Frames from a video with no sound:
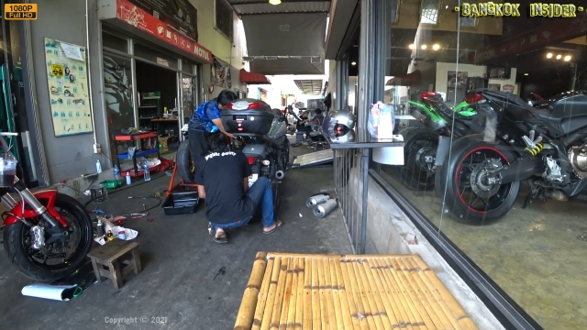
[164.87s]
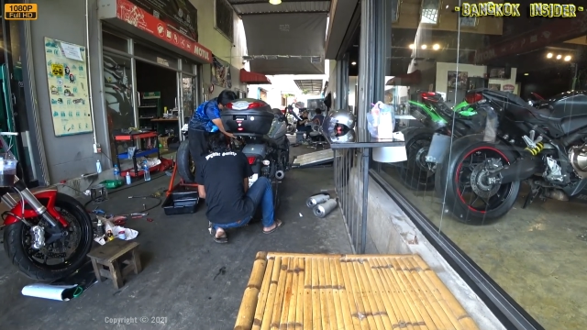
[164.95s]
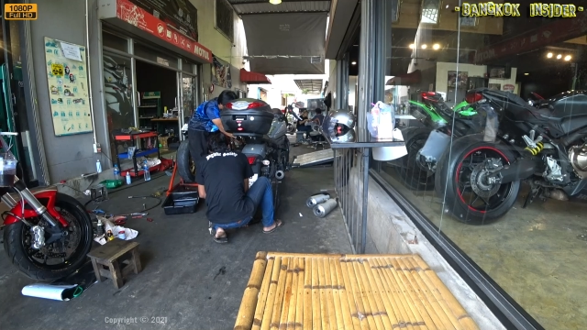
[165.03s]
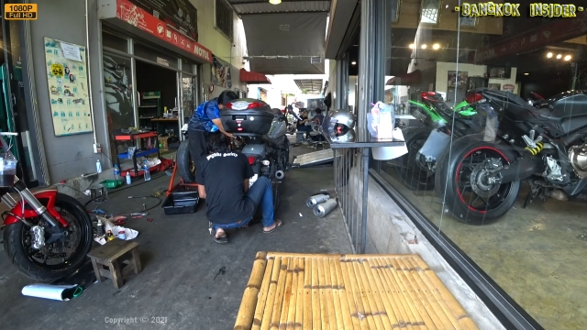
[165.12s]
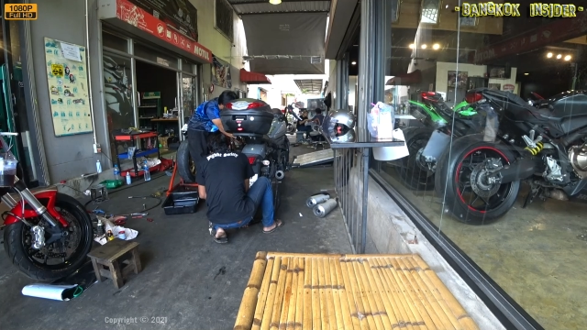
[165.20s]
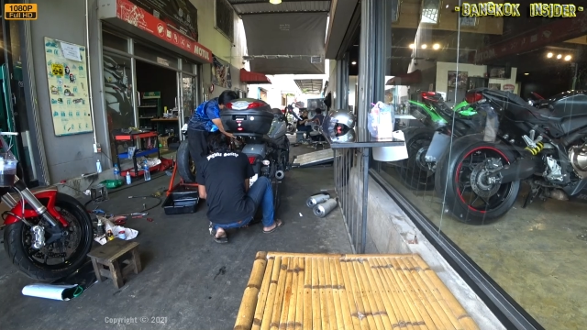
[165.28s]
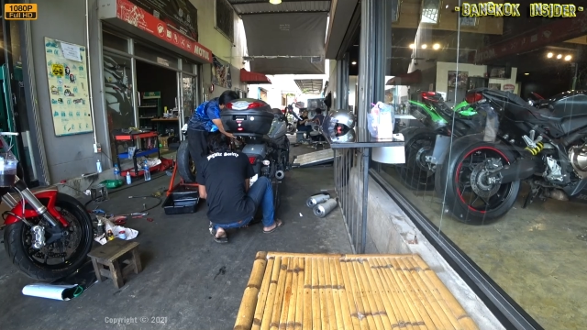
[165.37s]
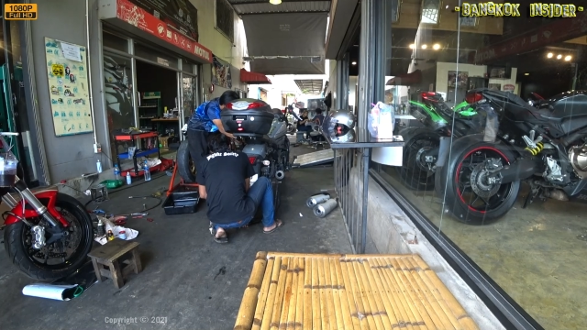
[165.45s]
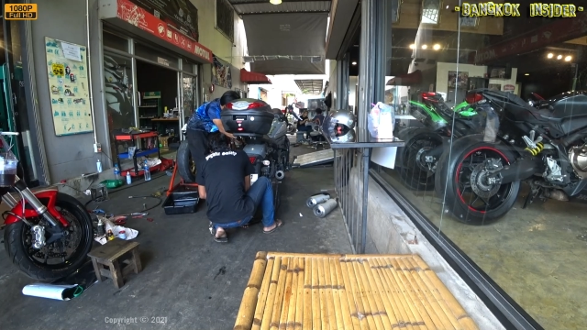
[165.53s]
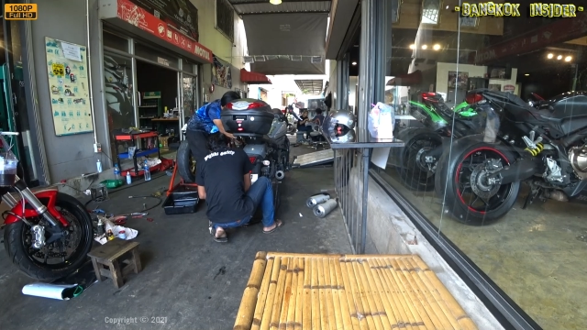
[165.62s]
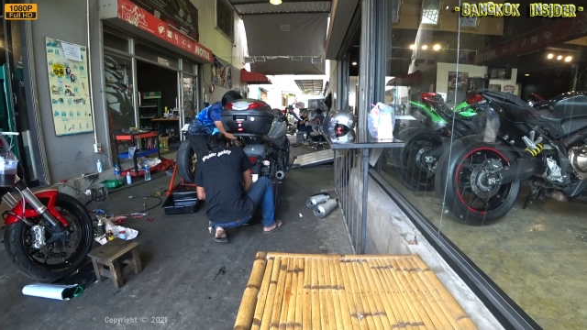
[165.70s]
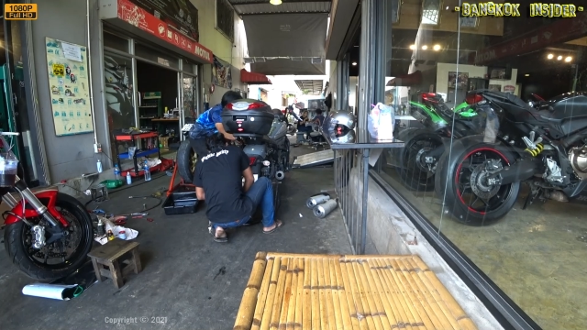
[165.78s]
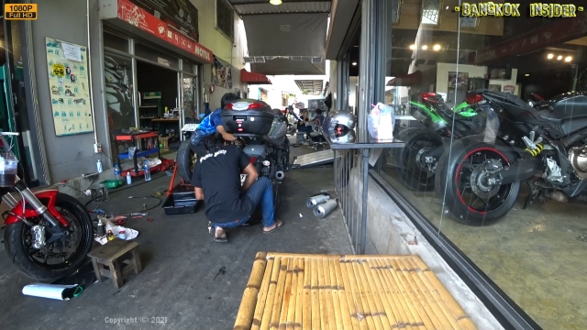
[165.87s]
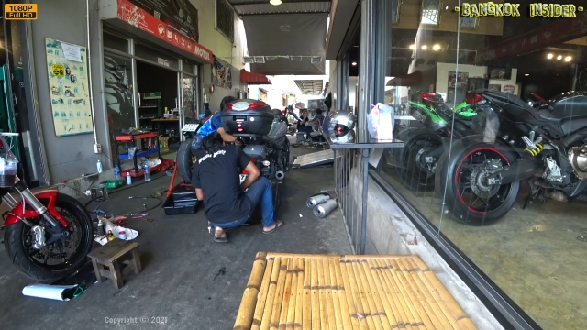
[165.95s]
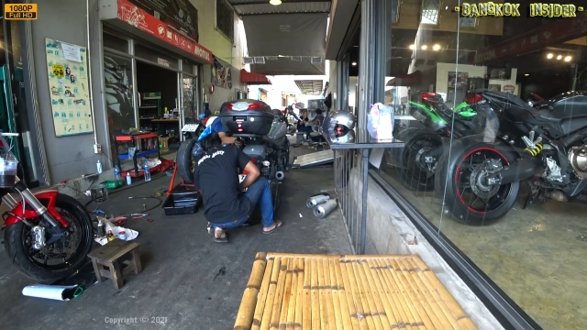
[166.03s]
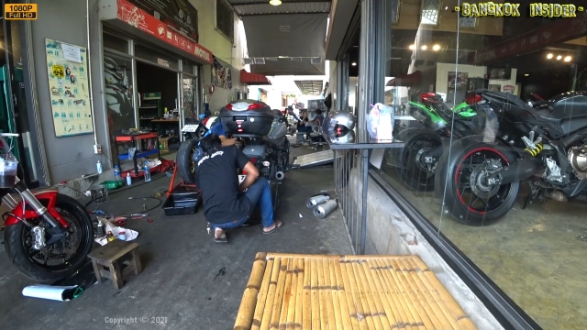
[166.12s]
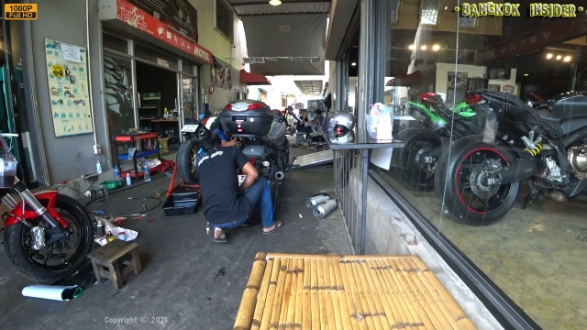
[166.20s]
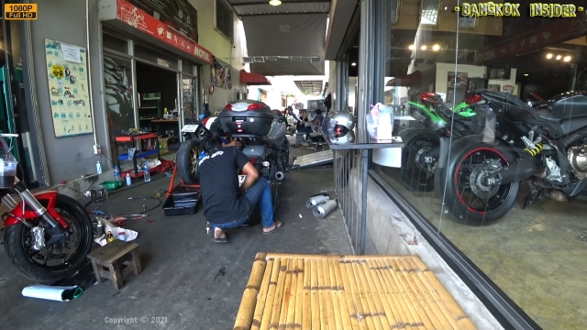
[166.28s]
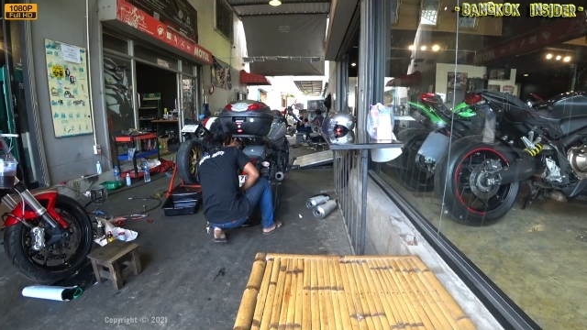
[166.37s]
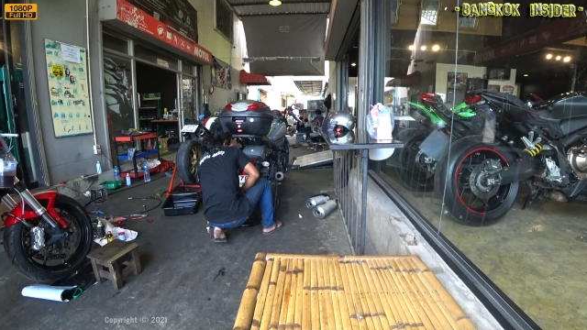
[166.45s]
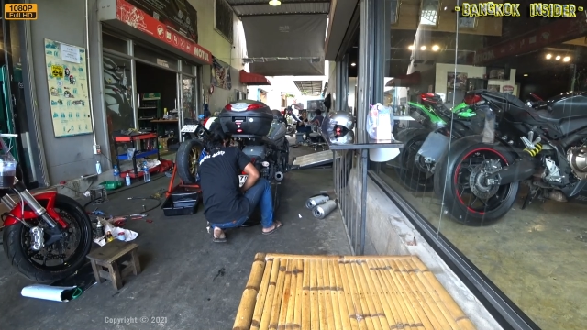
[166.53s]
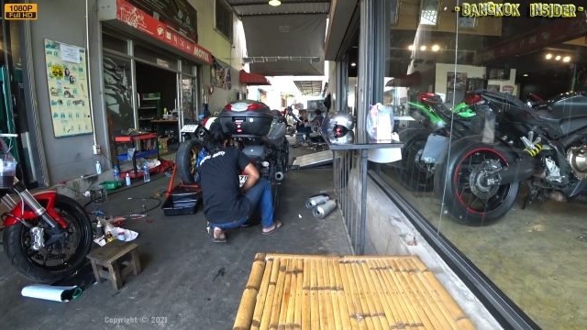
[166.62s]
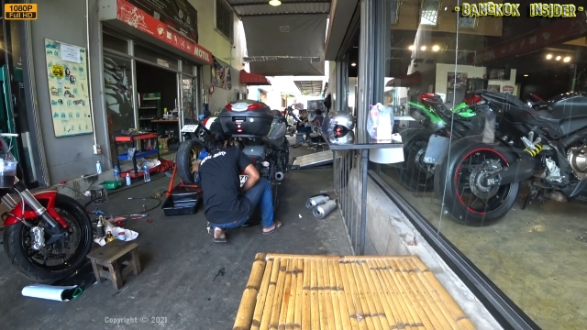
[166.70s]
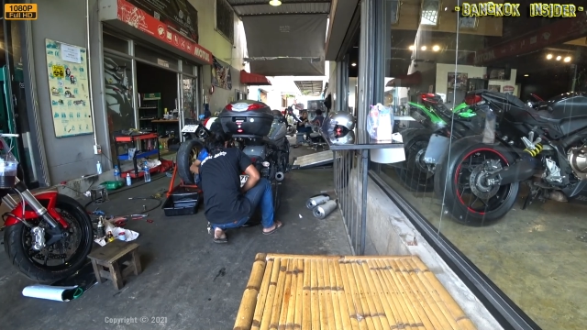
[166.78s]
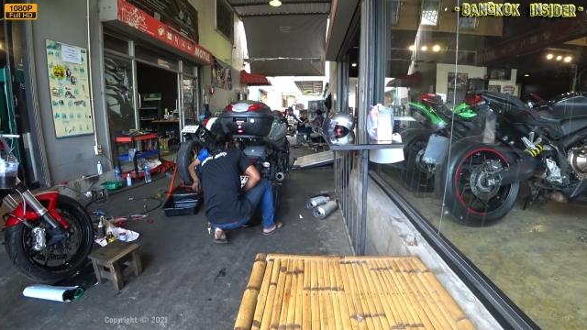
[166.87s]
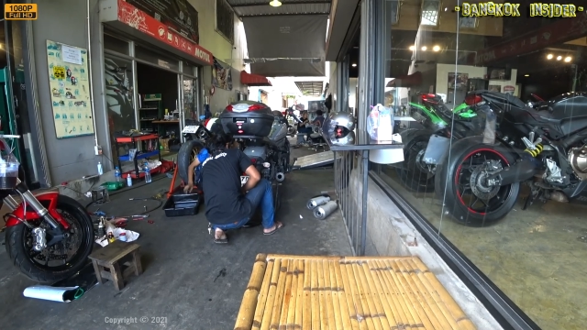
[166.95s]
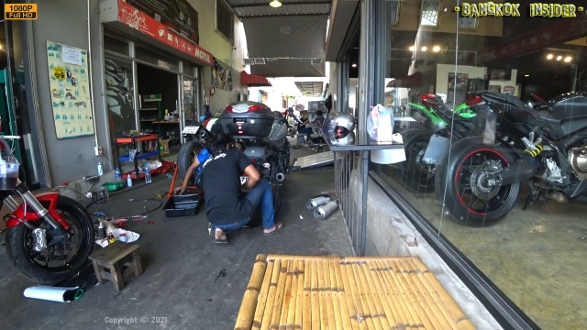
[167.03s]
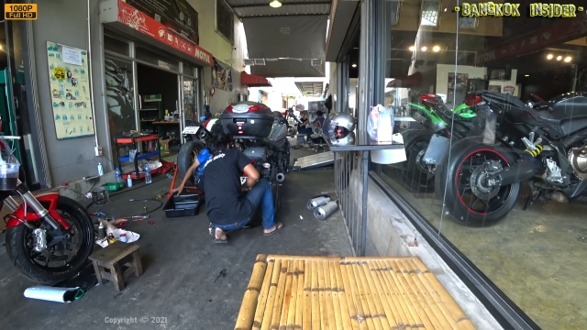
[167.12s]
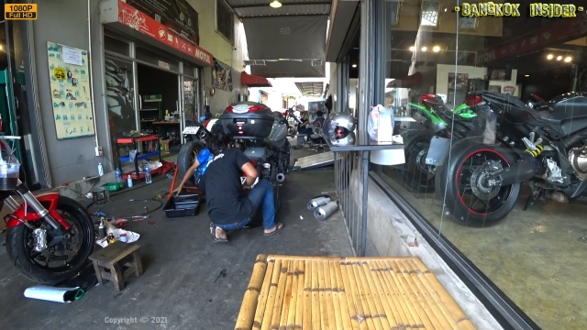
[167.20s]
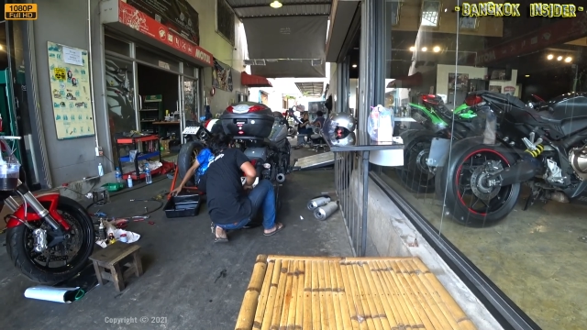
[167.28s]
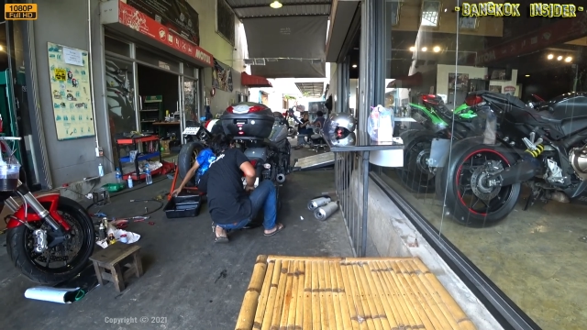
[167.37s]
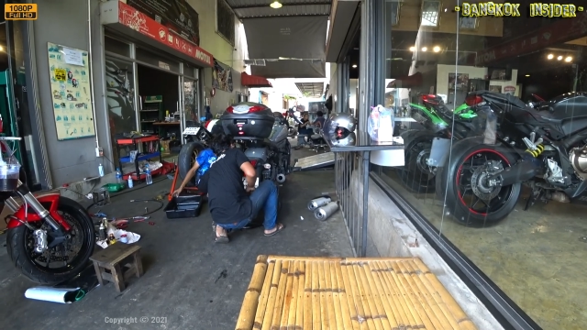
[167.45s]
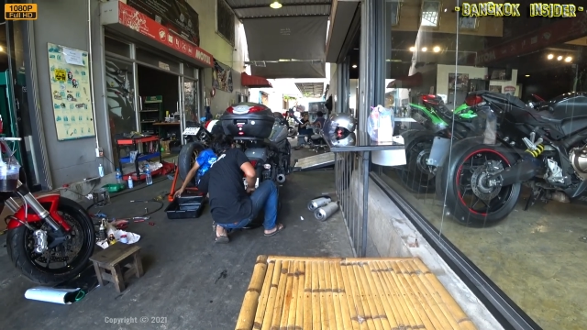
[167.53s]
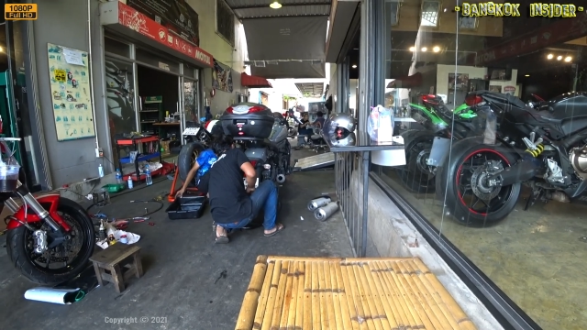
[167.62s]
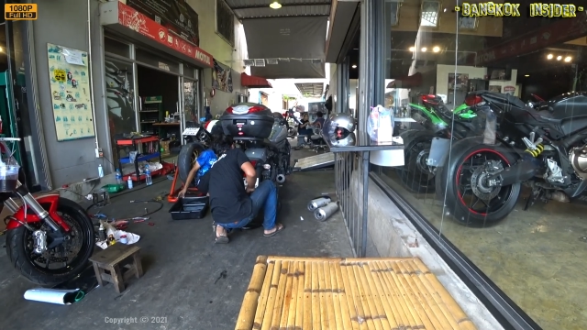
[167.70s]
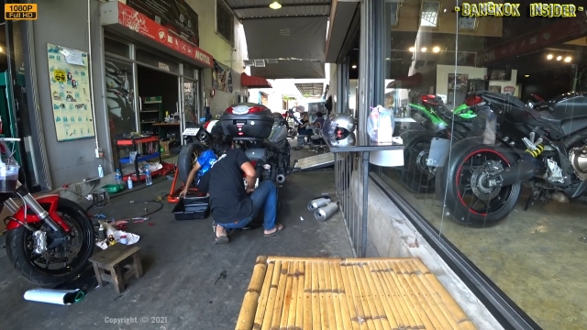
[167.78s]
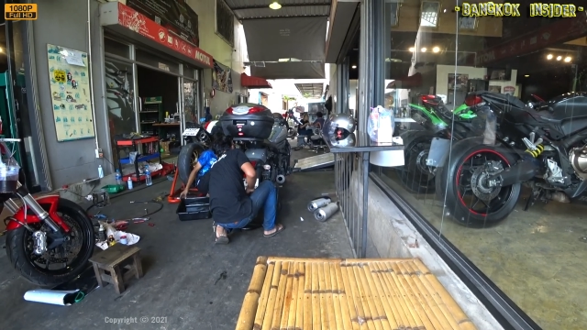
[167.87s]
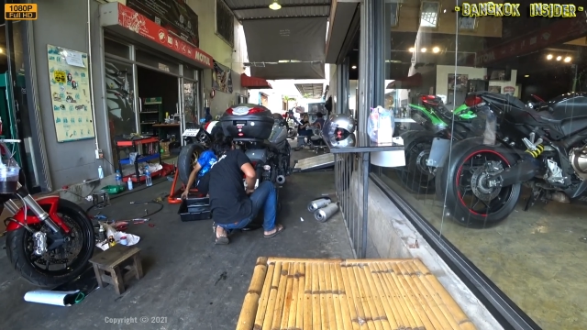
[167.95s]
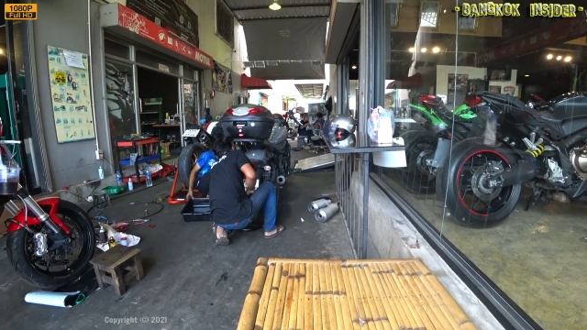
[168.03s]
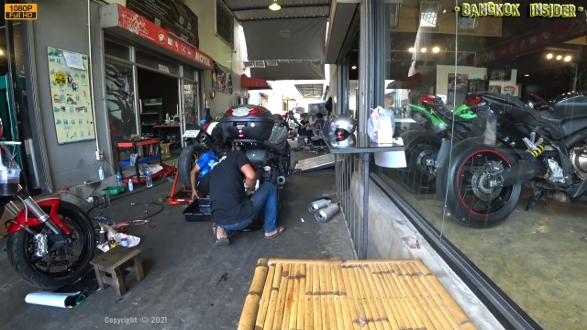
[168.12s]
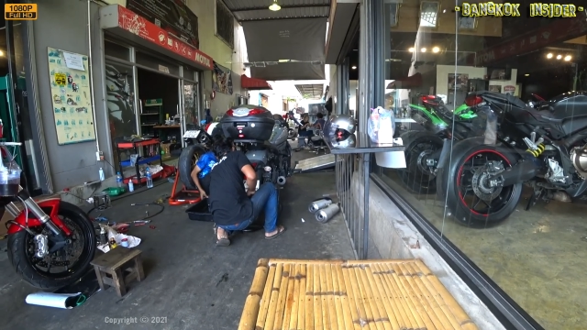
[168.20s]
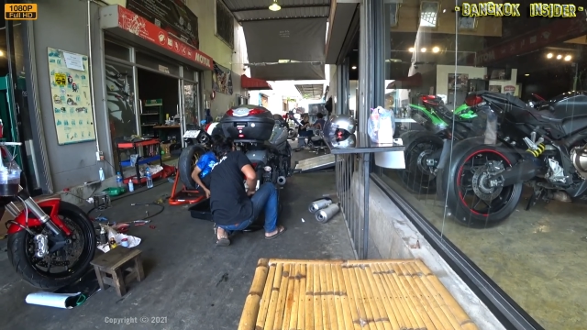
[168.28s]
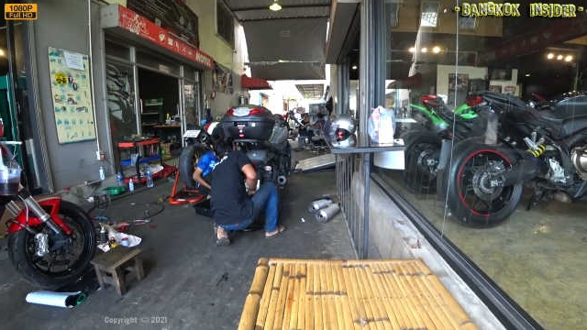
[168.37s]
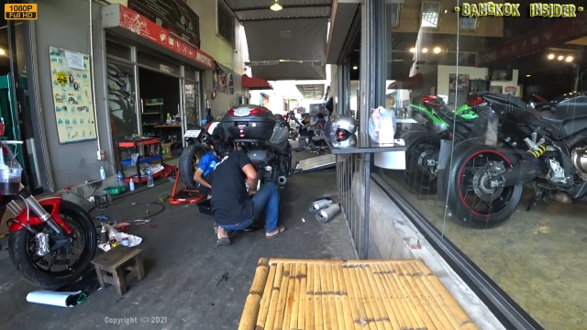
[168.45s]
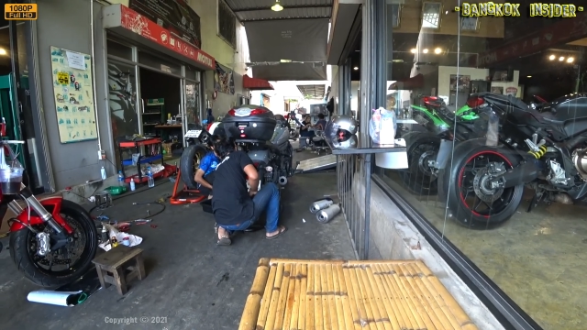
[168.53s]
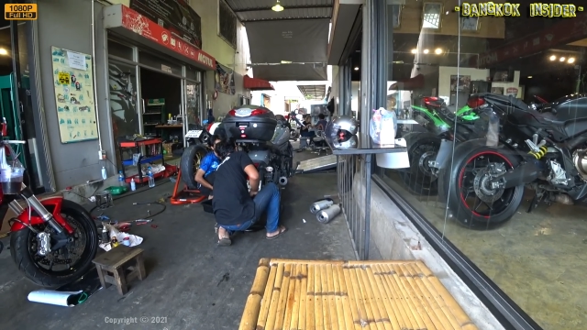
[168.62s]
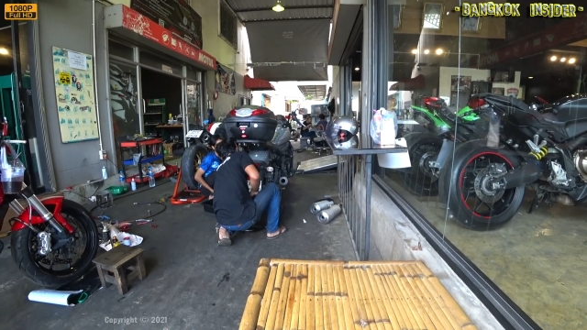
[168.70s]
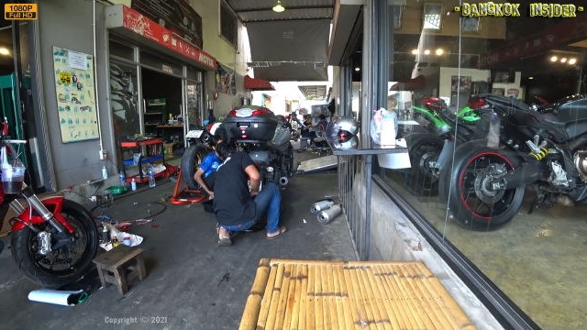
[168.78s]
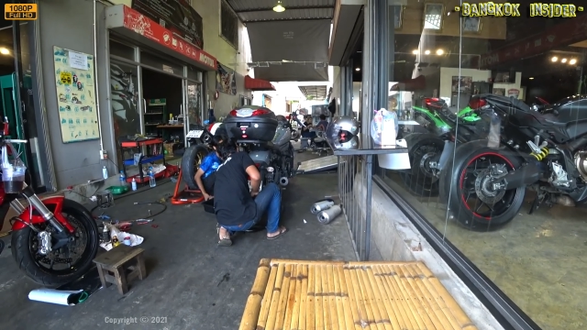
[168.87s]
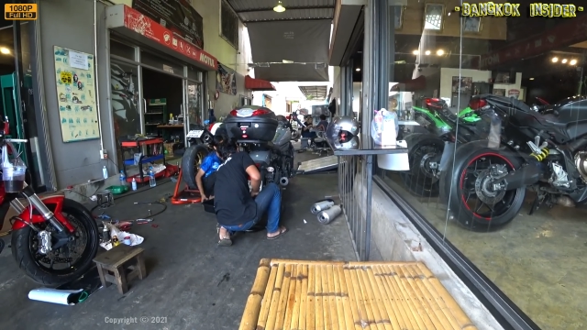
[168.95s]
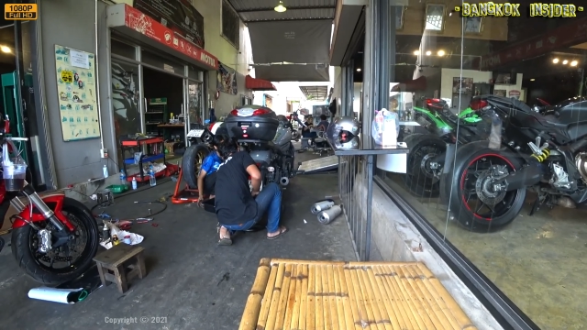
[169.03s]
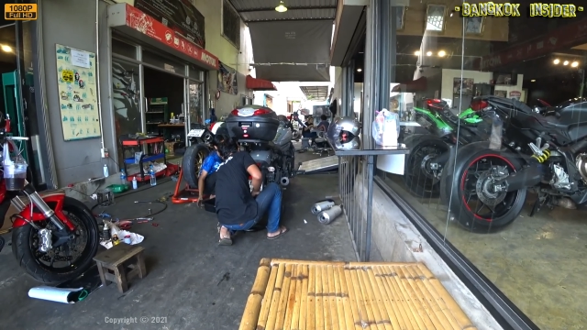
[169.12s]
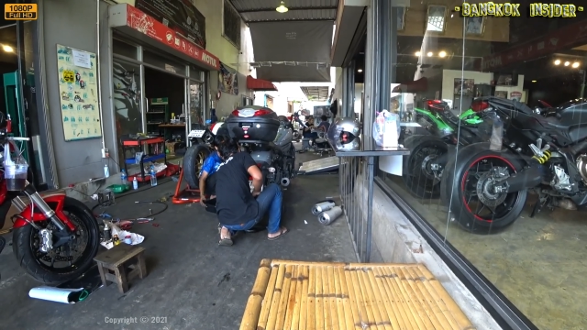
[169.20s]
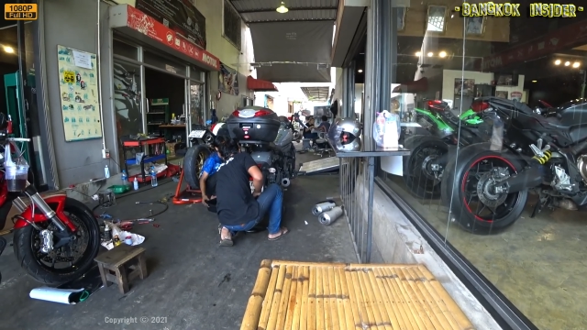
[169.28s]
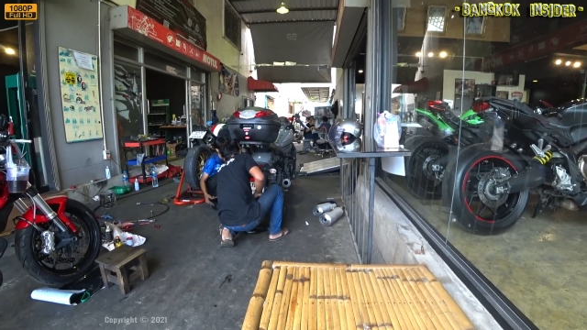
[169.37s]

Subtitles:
No face is visible, so there are no lips to read.